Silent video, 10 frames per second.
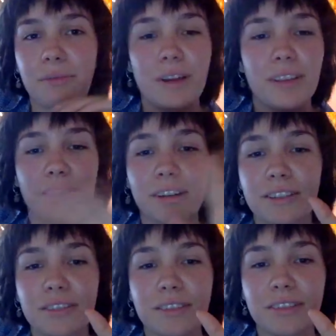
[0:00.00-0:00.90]
whether
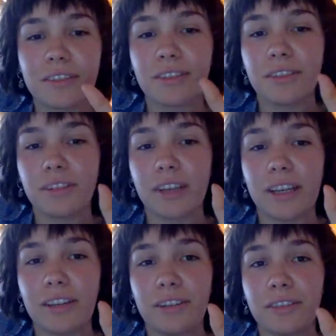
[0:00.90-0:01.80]
it's
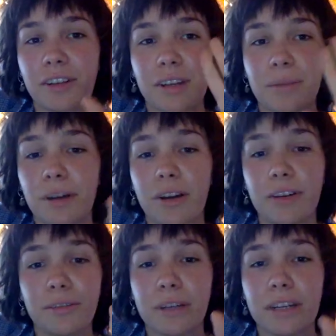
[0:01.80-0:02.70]
like you're talking about
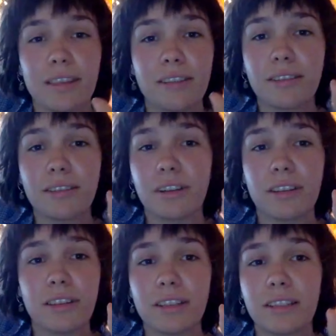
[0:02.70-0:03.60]
your race or
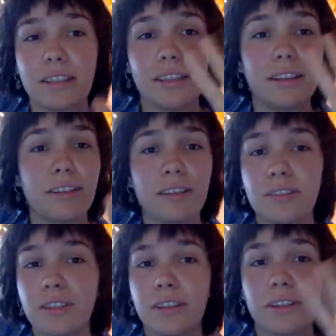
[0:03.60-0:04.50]
ethnicity or
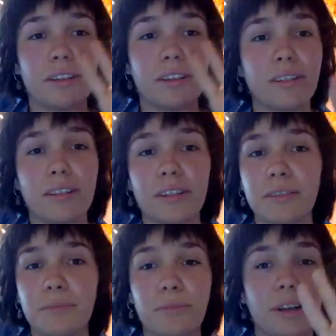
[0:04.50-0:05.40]
gender
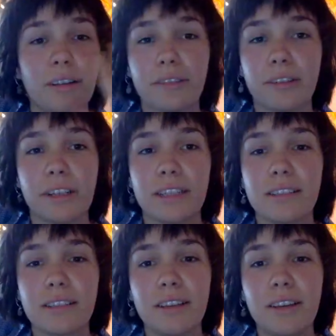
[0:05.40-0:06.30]
or whatever it
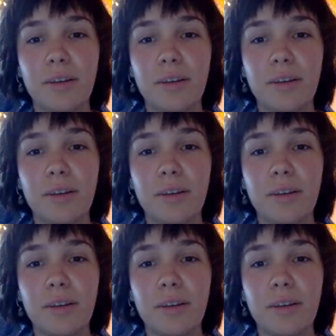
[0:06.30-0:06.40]
is,